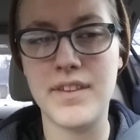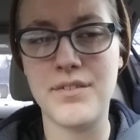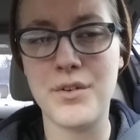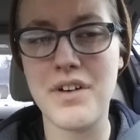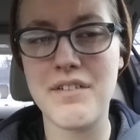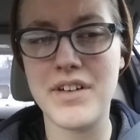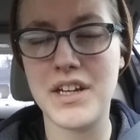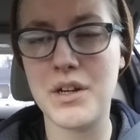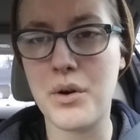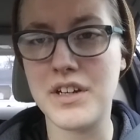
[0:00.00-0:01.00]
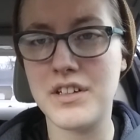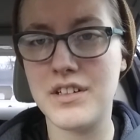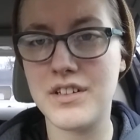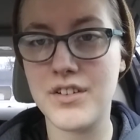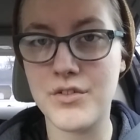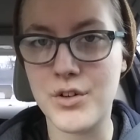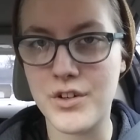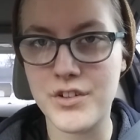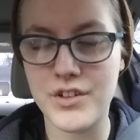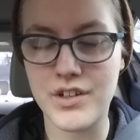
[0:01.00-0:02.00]
If you have any questions, of
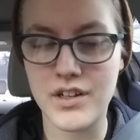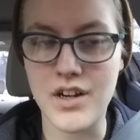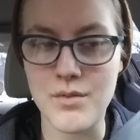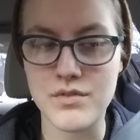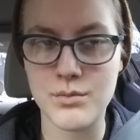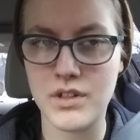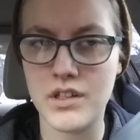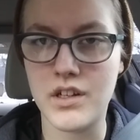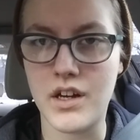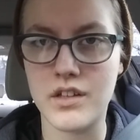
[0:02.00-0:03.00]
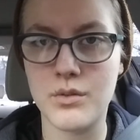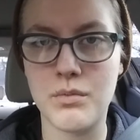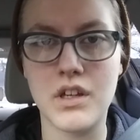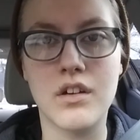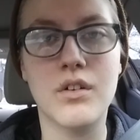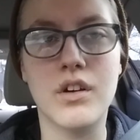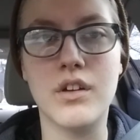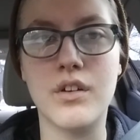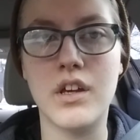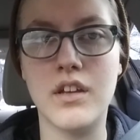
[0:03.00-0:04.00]
course you can come to me and ask me, or
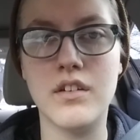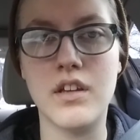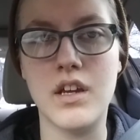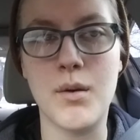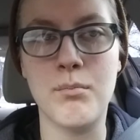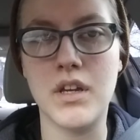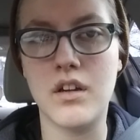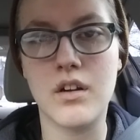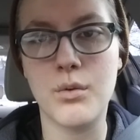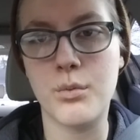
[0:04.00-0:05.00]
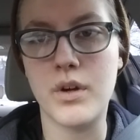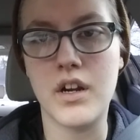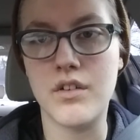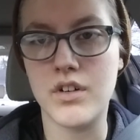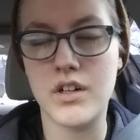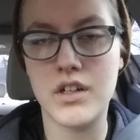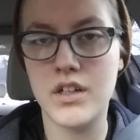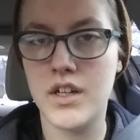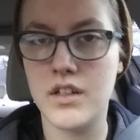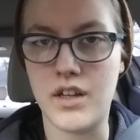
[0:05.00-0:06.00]
you can DM me or
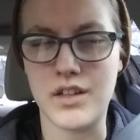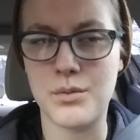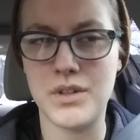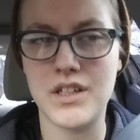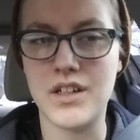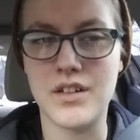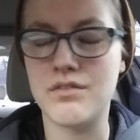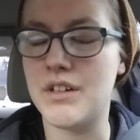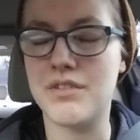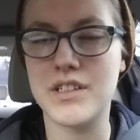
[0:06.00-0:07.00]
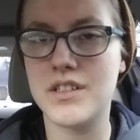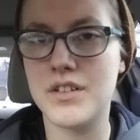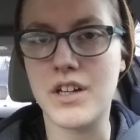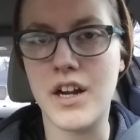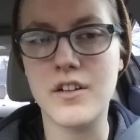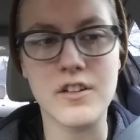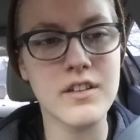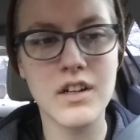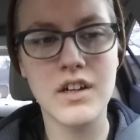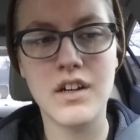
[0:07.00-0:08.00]
whatever, text me, I really don't care,
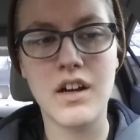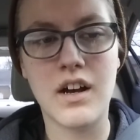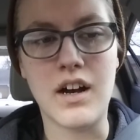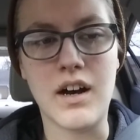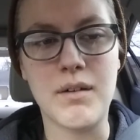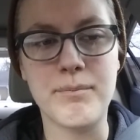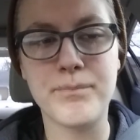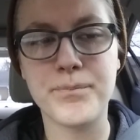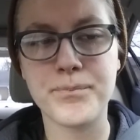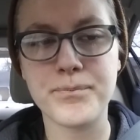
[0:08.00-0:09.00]
just and